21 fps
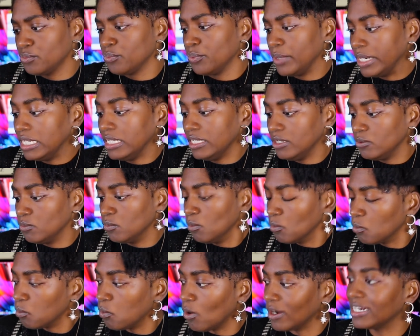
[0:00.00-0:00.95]
really
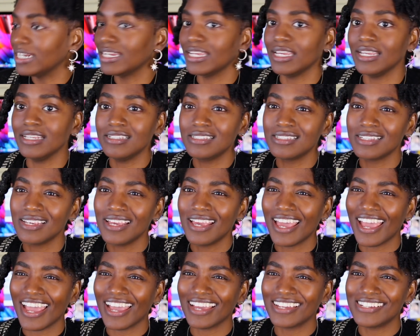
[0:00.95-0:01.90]
what it is.
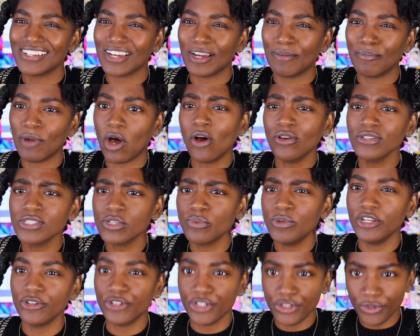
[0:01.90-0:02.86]
And also
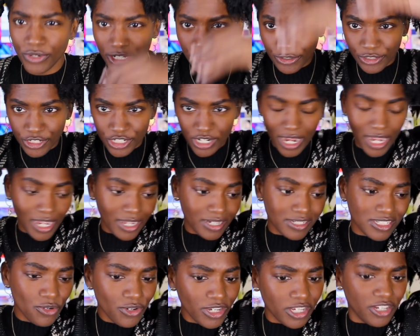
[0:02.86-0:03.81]
when you're shooting your shot,
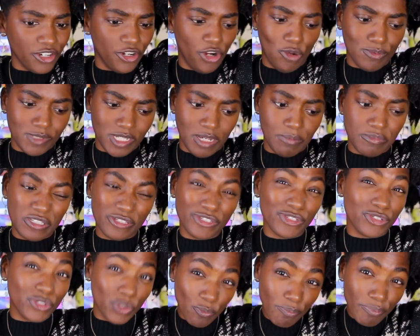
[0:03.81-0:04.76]
don't get your hopes up
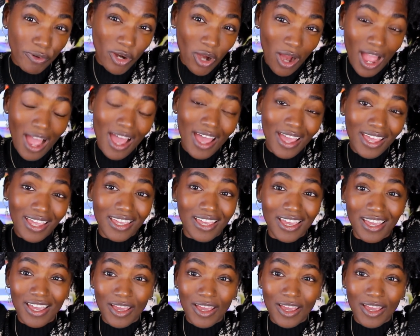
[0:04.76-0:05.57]
super high.